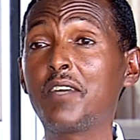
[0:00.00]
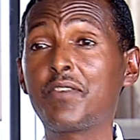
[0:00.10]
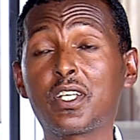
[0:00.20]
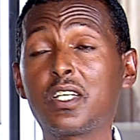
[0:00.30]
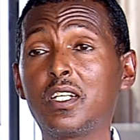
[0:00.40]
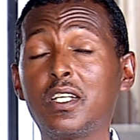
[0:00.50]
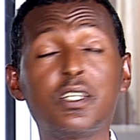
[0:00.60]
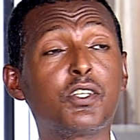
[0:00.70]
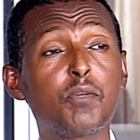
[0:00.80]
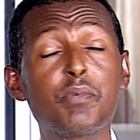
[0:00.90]
African
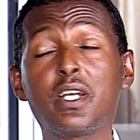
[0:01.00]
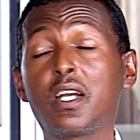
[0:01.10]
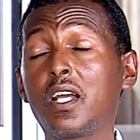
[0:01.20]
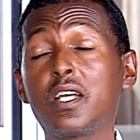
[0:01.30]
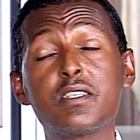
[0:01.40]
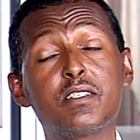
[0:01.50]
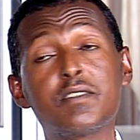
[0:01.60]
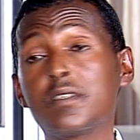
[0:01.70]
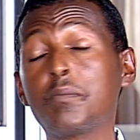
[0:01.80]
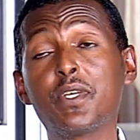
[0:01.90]
Ethiopian Airlines
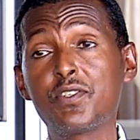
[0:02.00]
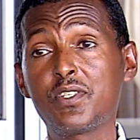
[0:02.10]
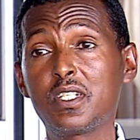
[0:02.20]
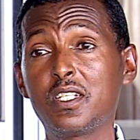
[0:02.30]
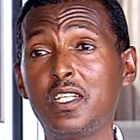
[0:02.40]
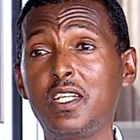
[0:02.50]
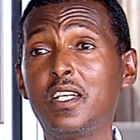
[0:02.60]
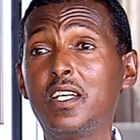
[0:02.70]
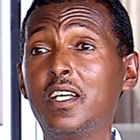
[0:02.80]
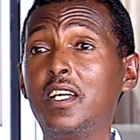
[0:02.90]
is the best,
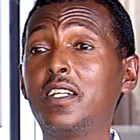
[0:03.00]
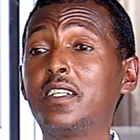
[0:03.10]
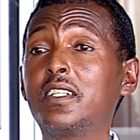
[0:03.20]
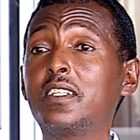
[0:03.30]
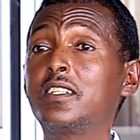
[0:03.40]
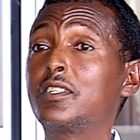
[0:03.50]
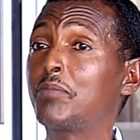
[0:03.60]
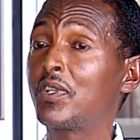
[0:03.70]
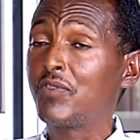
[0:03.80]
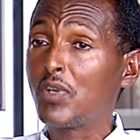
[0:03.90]
and it is
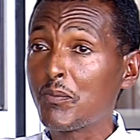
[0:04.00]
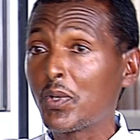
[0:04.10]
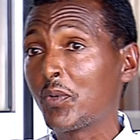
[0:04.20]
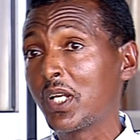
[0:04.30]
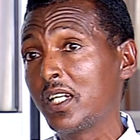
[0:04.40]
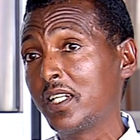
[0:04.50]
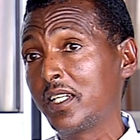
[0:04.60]
performing well